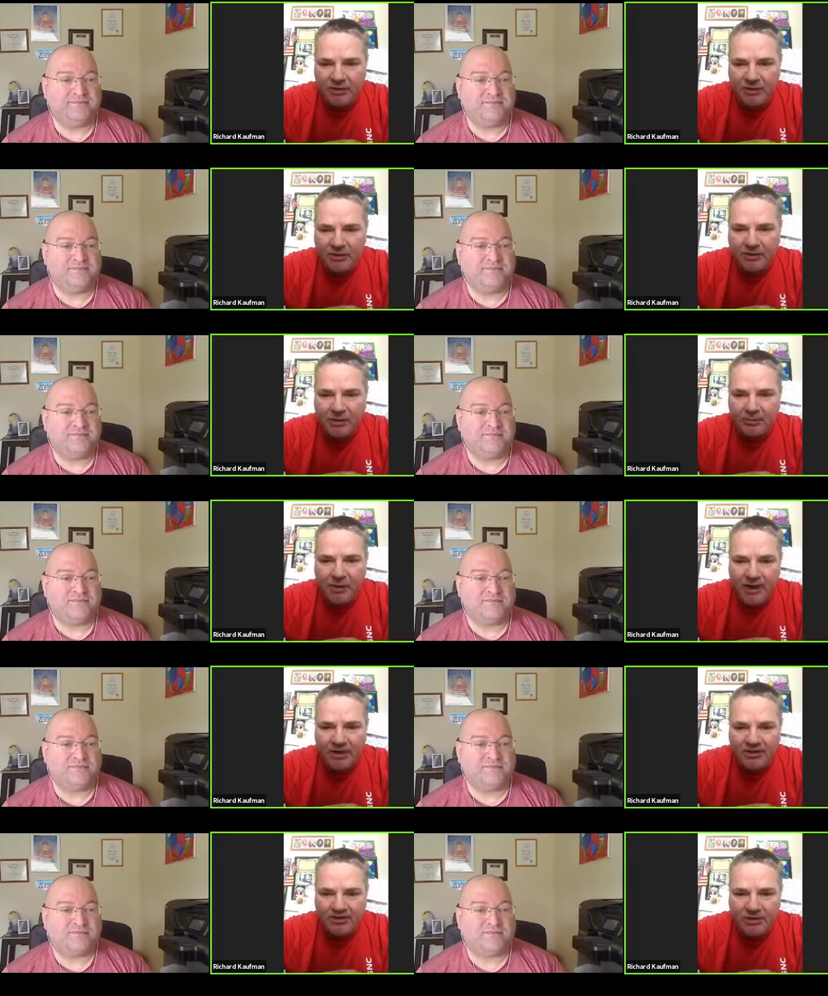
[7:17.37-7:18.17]
Speaker 1: the
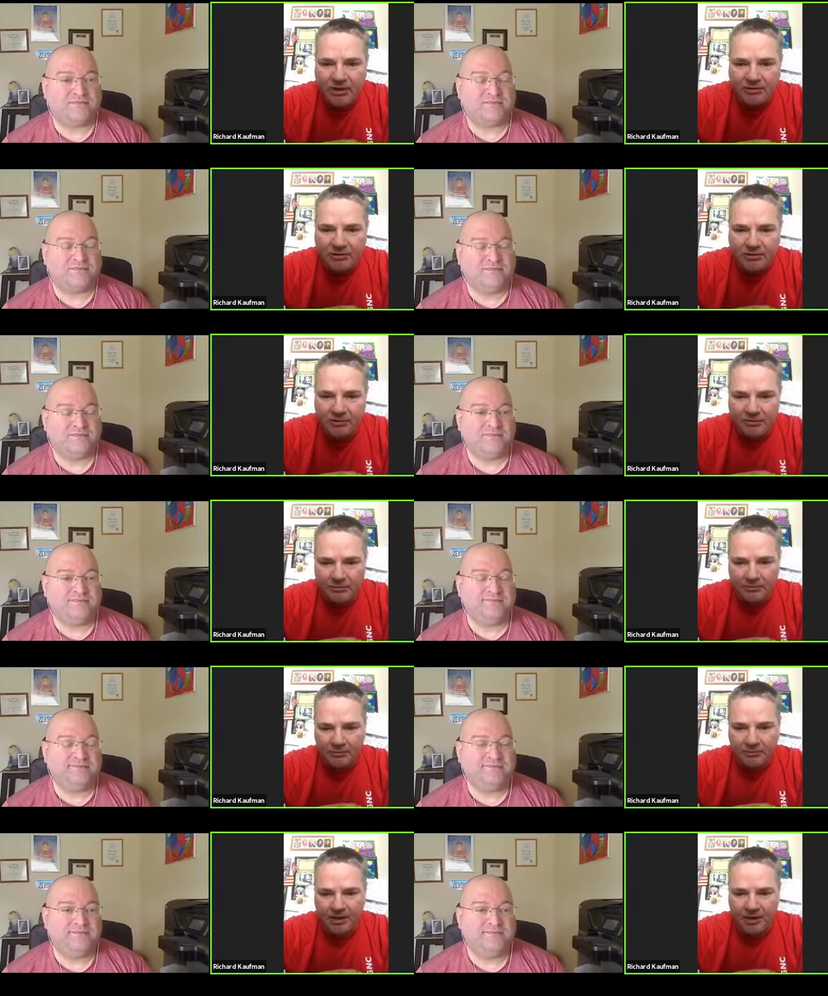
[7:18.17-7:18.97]
mindset
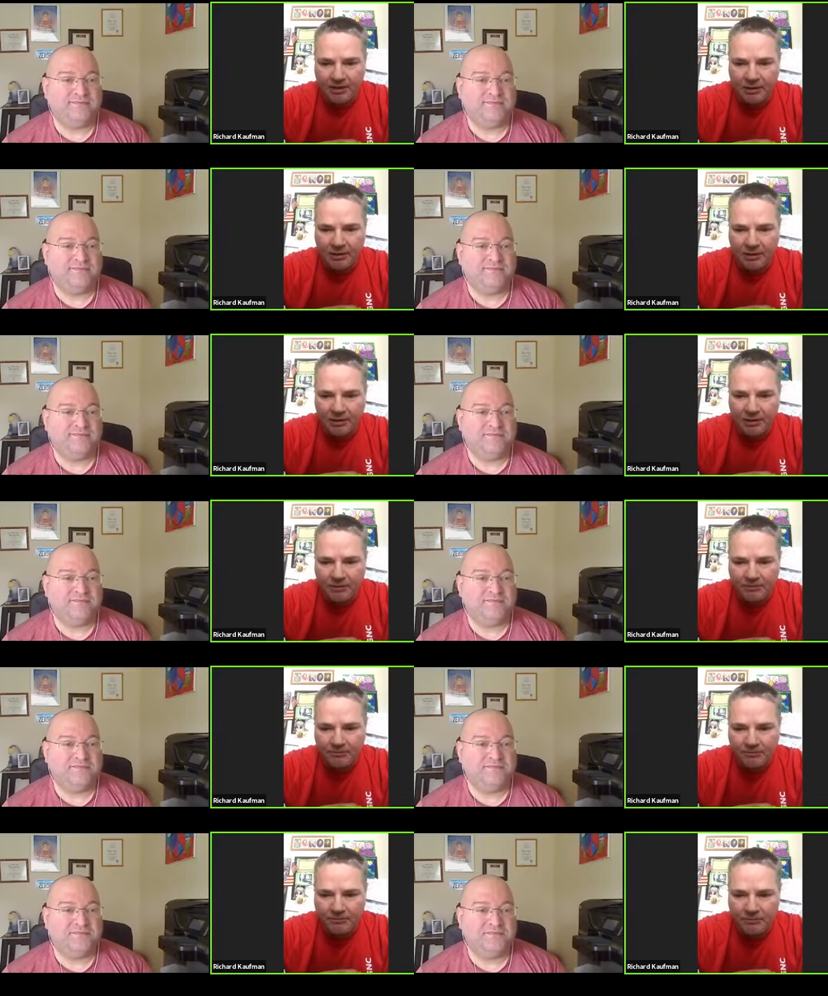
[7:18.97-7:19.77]
that,
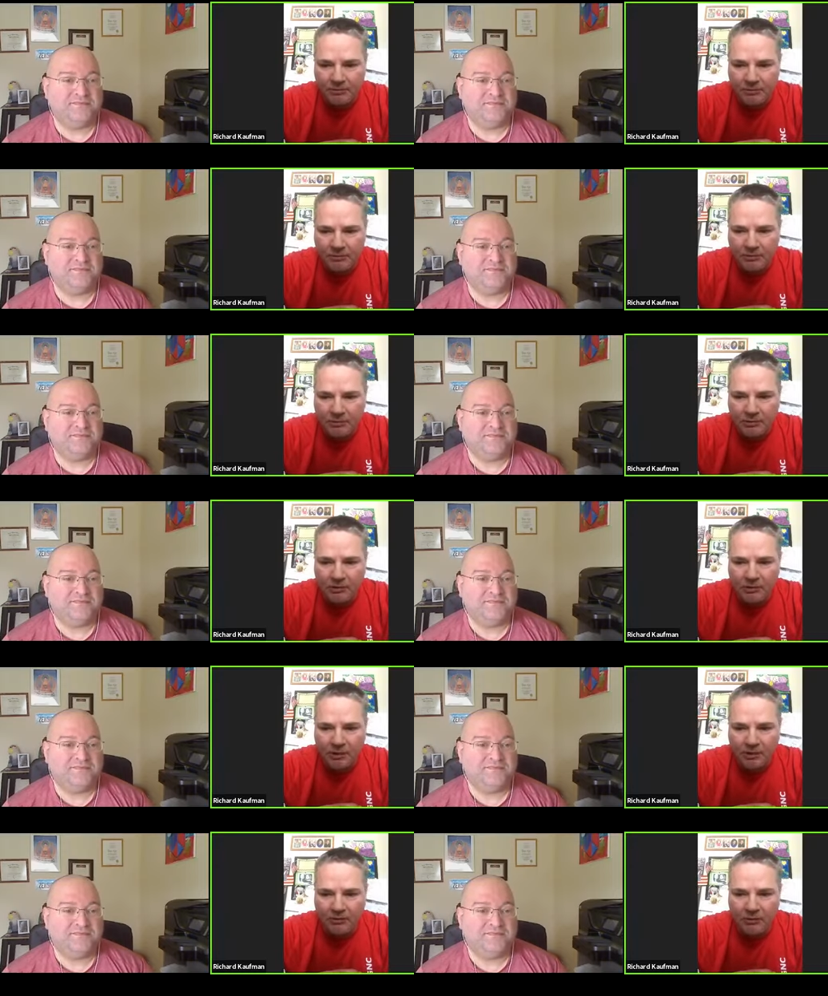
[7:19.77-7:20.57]
um, you
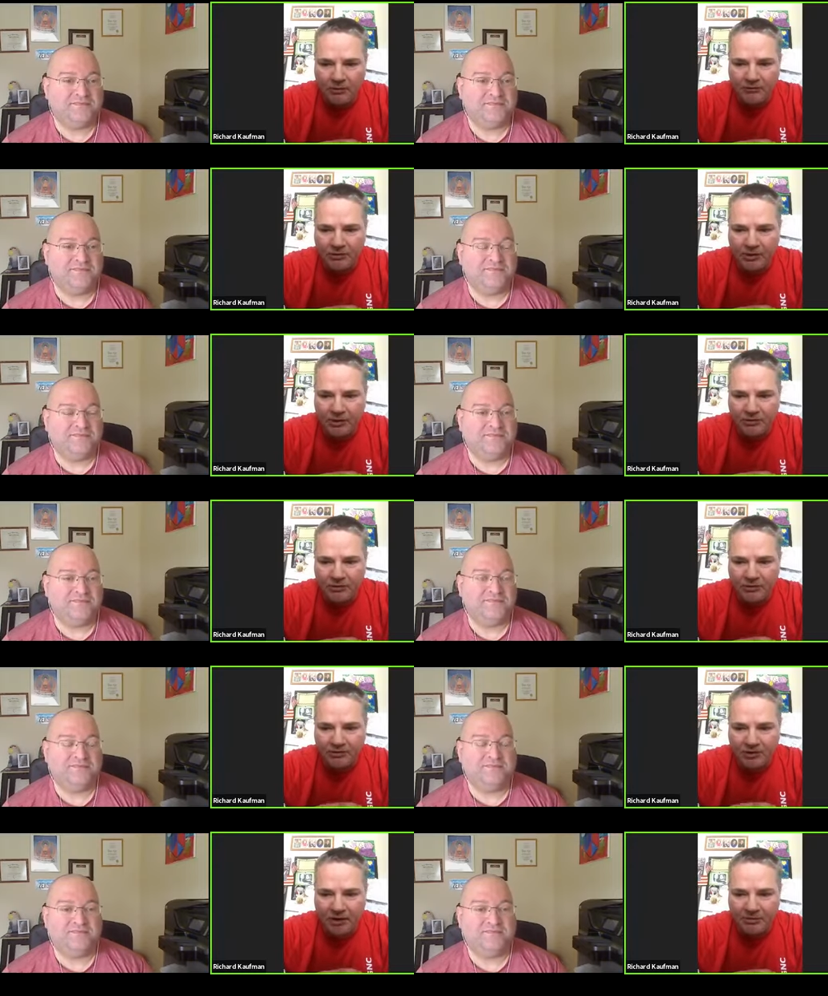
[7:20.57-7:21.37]
know, if you're going to do
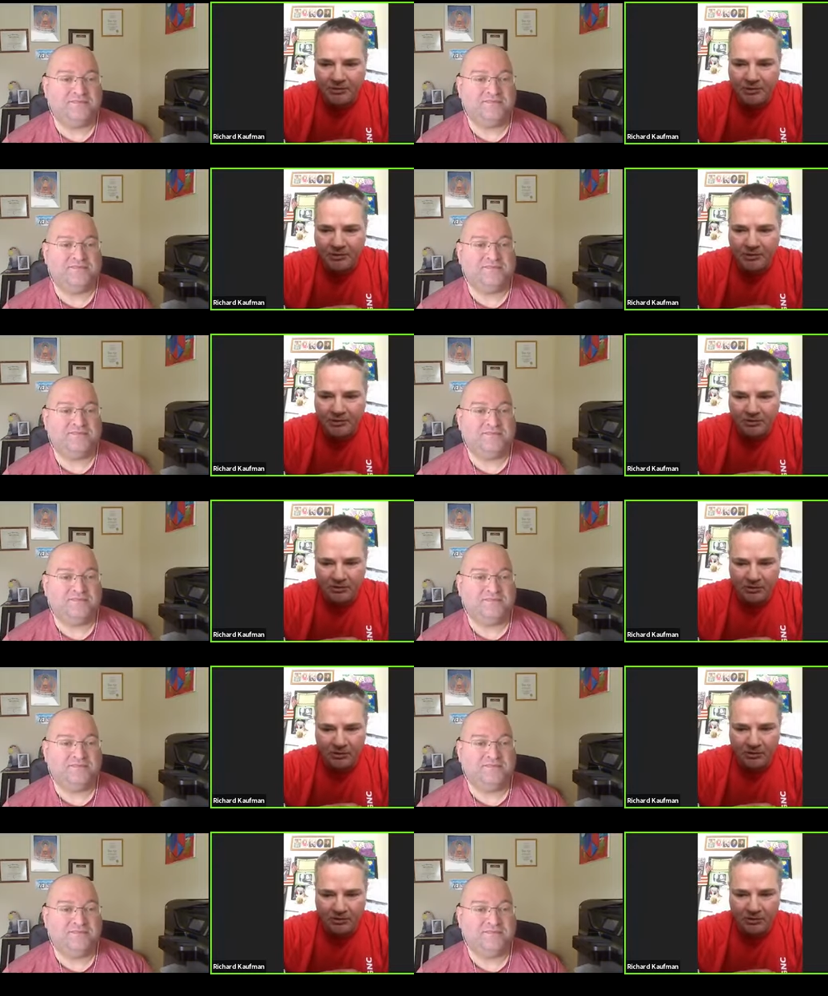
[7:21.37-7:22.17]
something, you
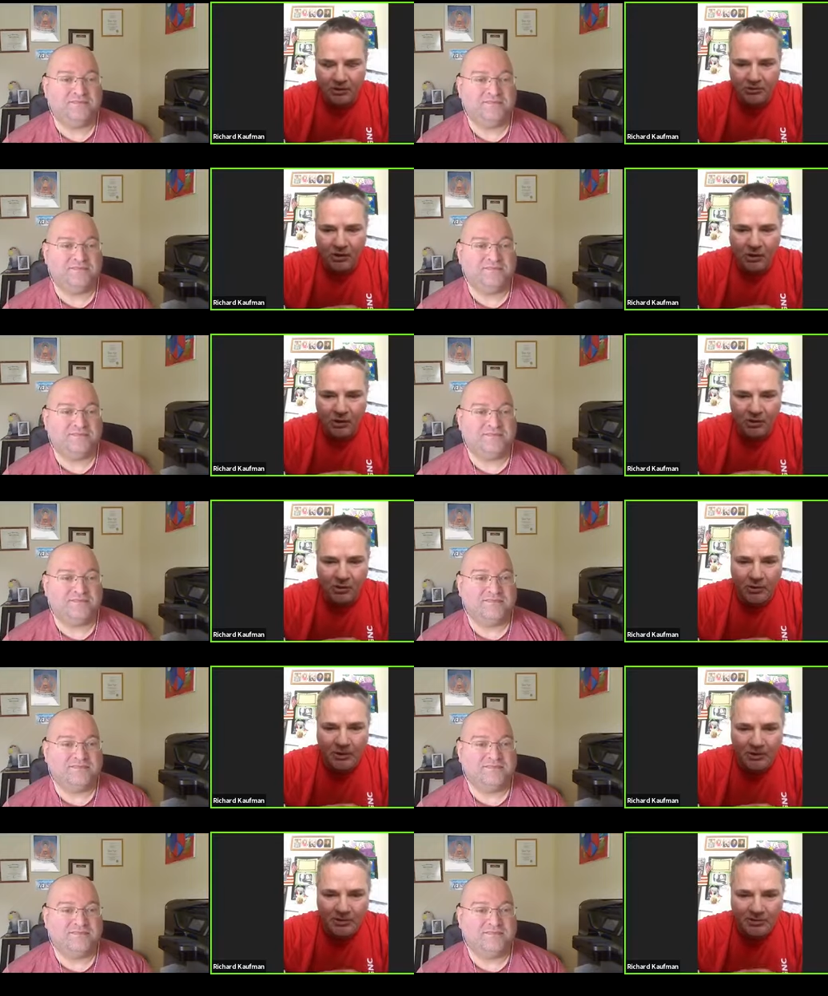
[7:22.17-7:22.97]
know, go all the
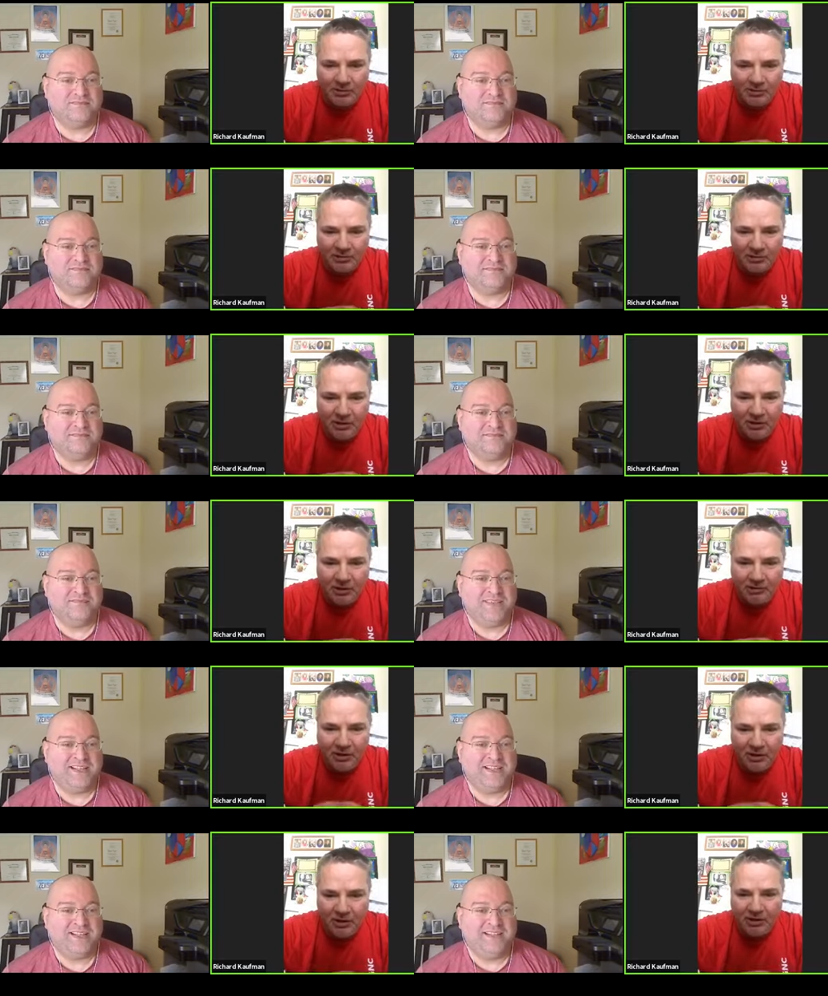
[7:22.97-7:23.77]
way. You
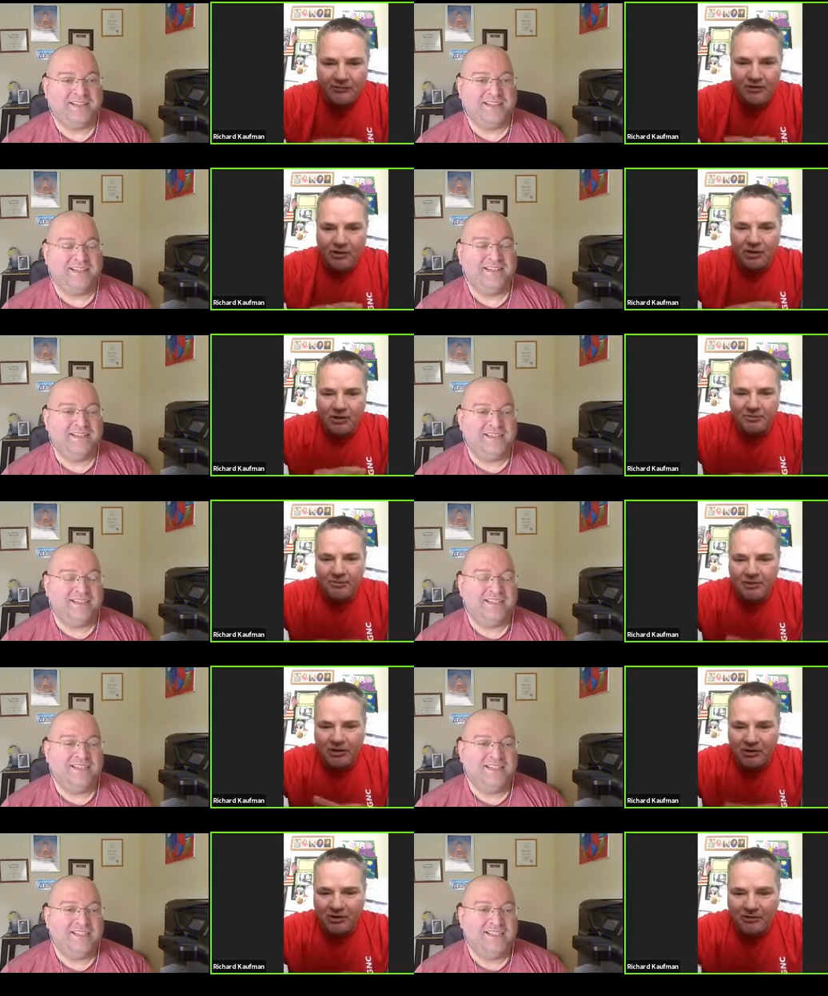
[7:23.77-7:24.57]
know, if you're going to,
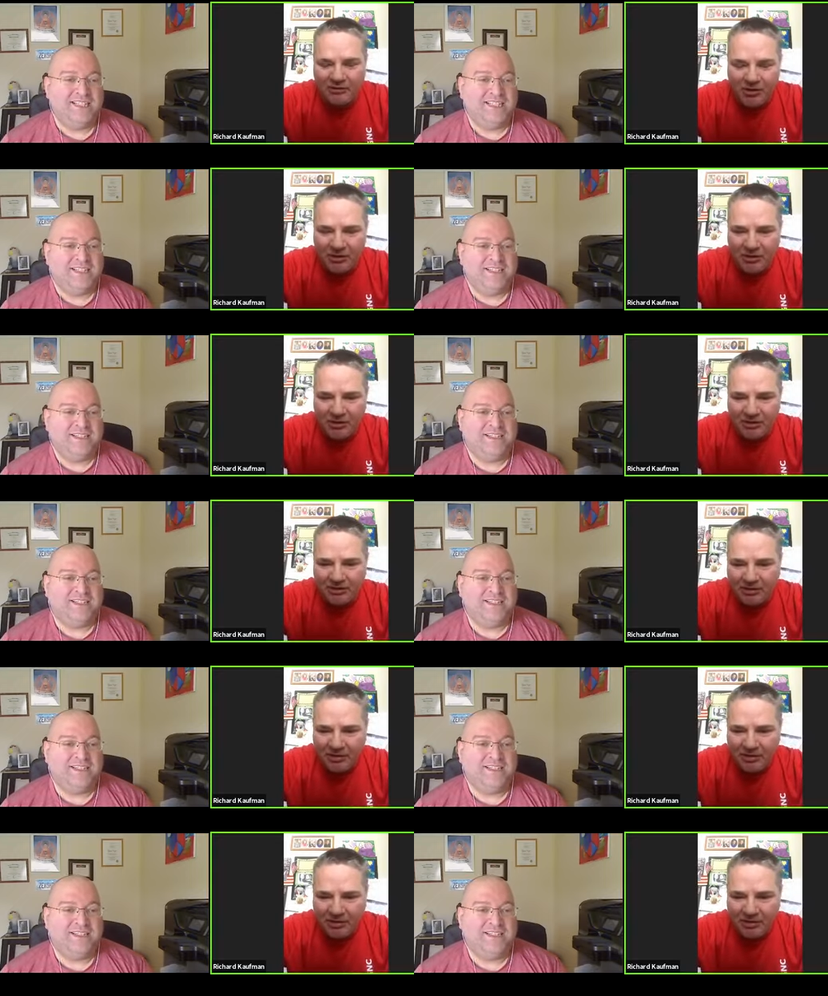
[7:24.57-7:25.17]
you know, if you're going to,